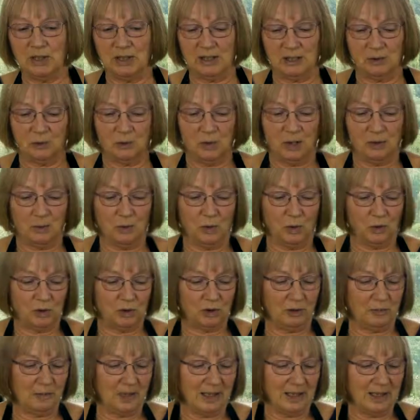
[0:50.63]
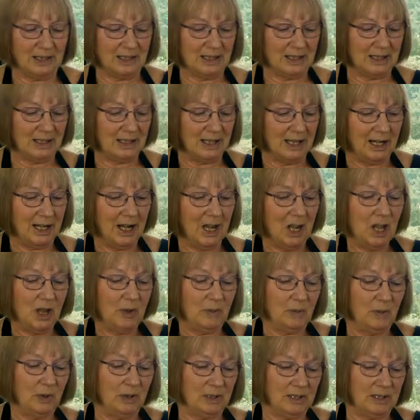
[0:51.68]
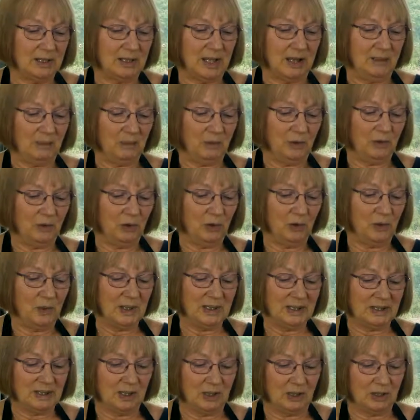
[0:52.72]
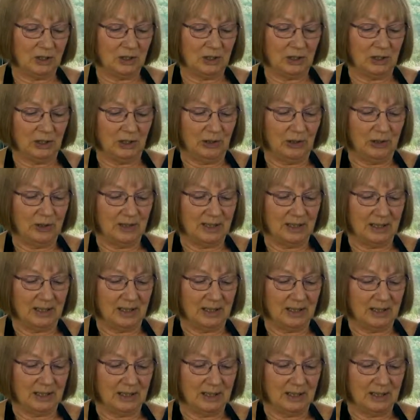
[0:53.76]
it in water immediately, but then before we start to use it